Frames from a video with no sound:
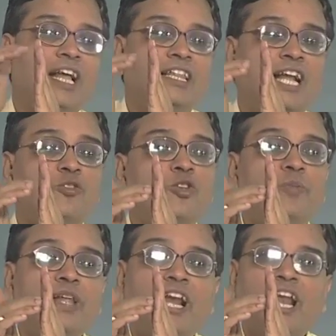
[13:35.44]
that could
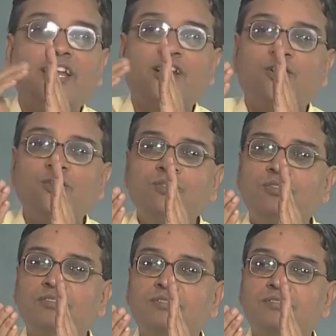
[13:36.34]
be related to,
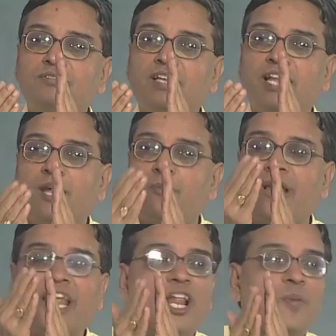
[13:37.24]
in a
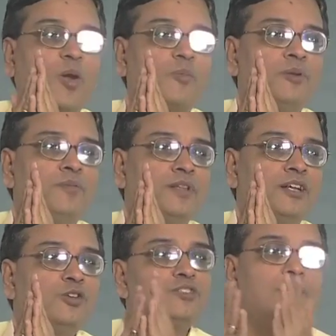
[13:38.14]
planar problem,
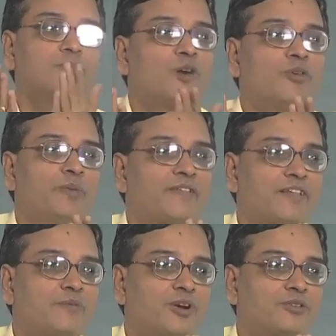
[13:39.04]
to sigma 1 plus
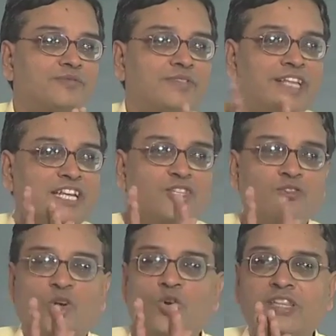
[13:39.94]
sigma 2. That is how
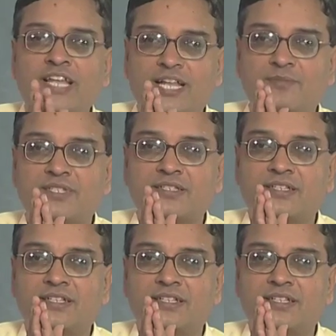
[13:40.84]
the whole thing comes.